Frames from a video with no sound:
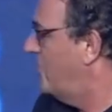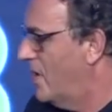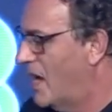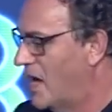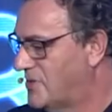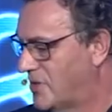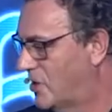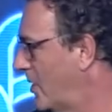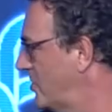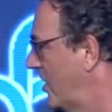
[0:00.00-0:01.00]
ask, the
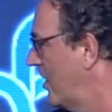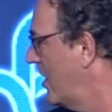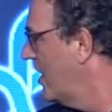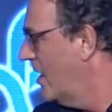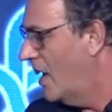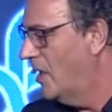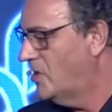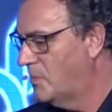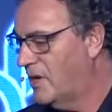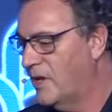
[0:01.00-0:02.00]
question
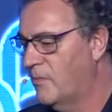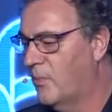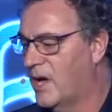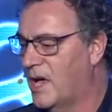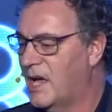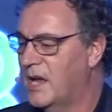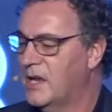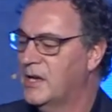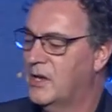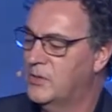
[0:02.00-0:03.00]
ultimately why
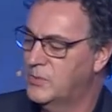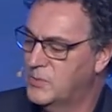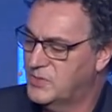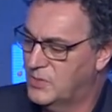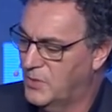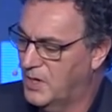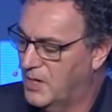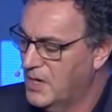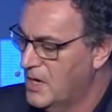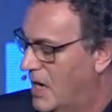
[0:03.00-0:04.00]
and who is doing it.
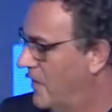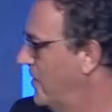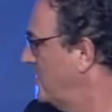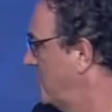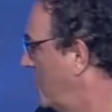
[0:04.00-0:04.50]
And this is the